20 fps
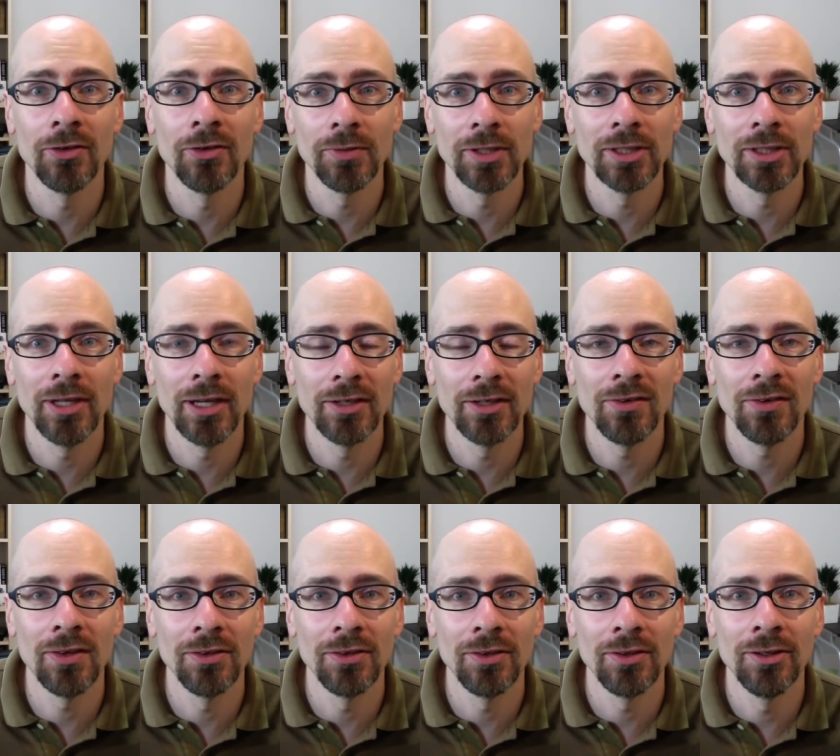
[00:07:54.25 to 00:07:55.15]
to
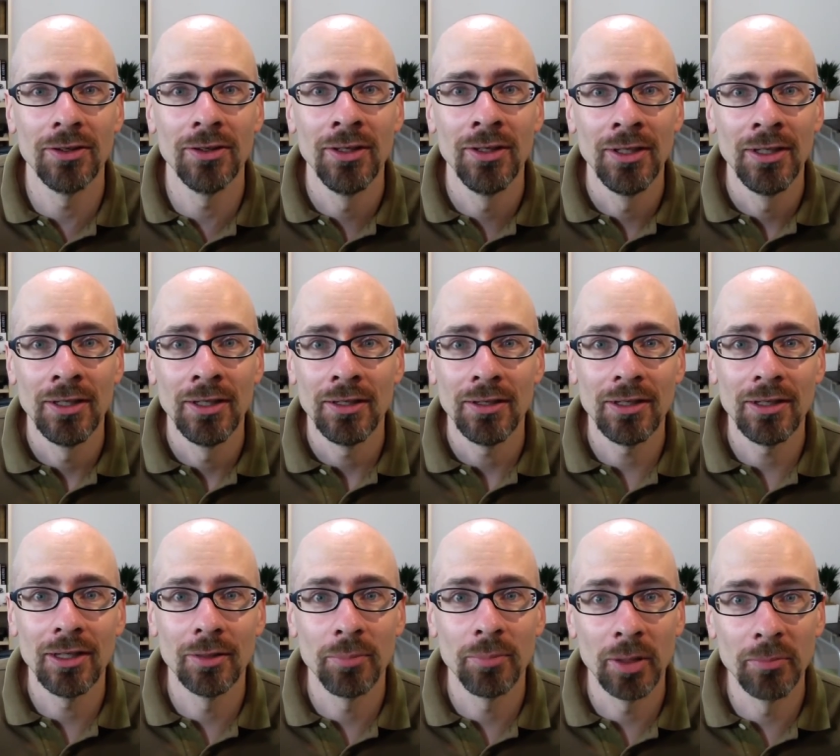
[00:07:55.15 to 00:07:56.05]
realize that the
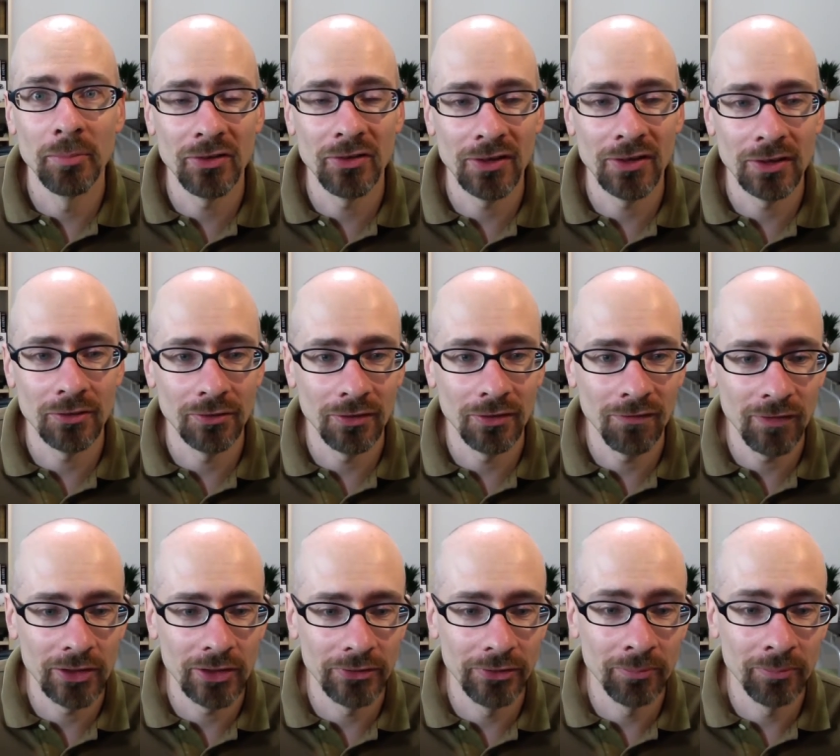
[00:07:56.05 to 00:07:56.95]
the uh, public sector
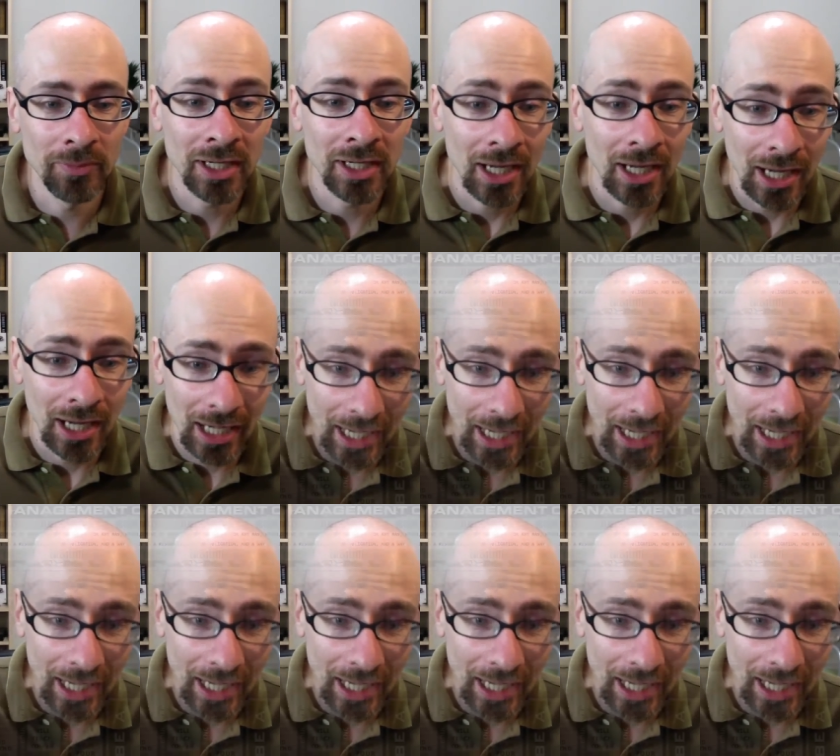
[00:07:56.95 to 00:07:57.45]
has failed them,